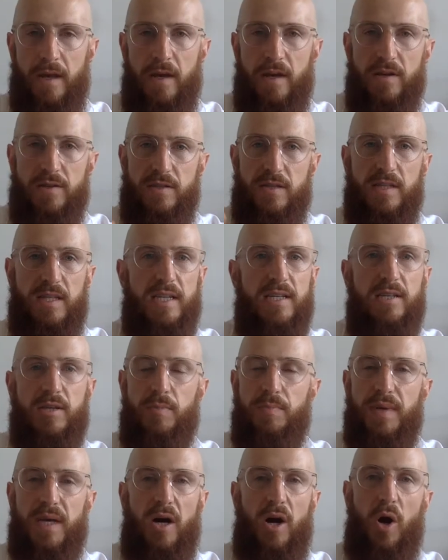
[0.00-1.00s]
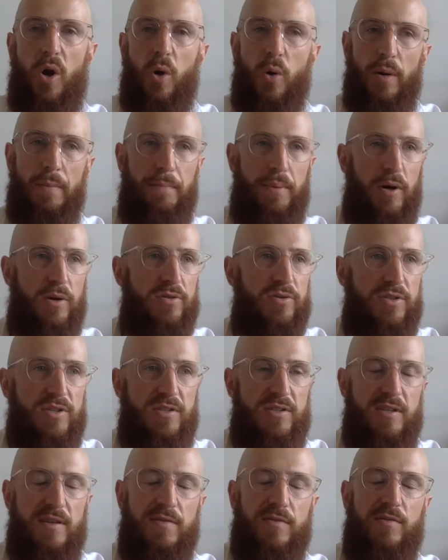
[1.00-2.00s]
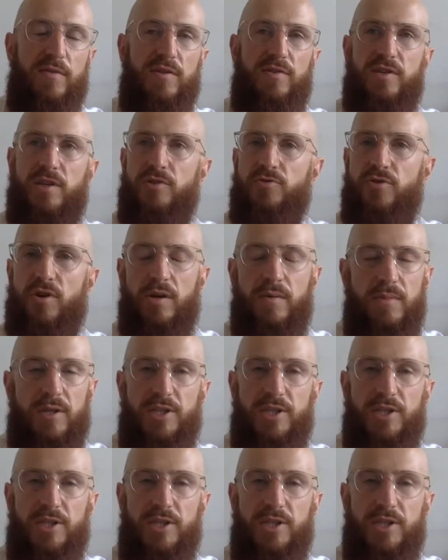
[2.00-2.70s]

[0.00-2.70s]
So this can be a whole imposter syndrome,